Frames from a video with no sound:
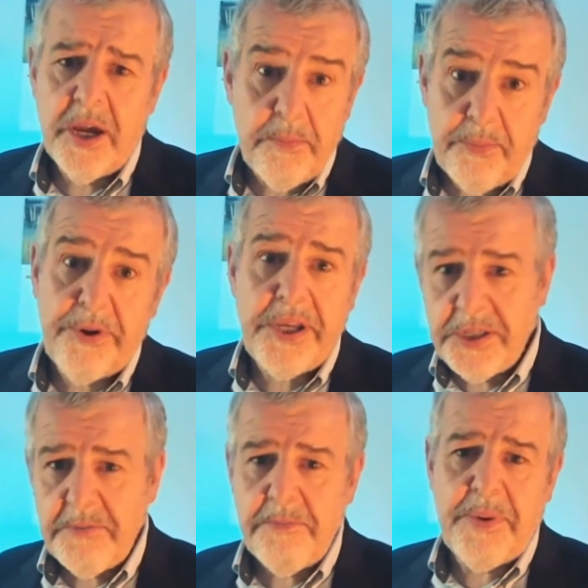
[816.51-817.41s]
and
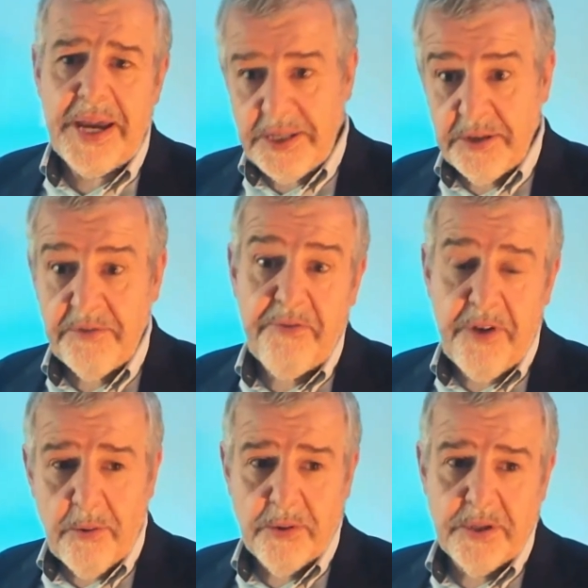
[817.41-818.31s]
brings them back to the
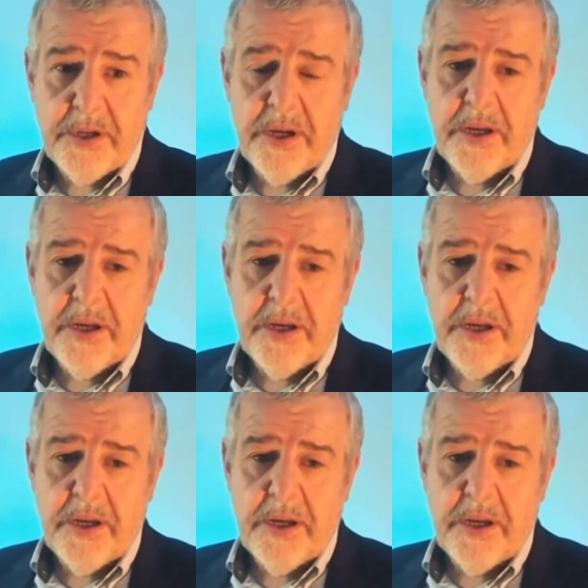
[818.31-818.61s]
fold.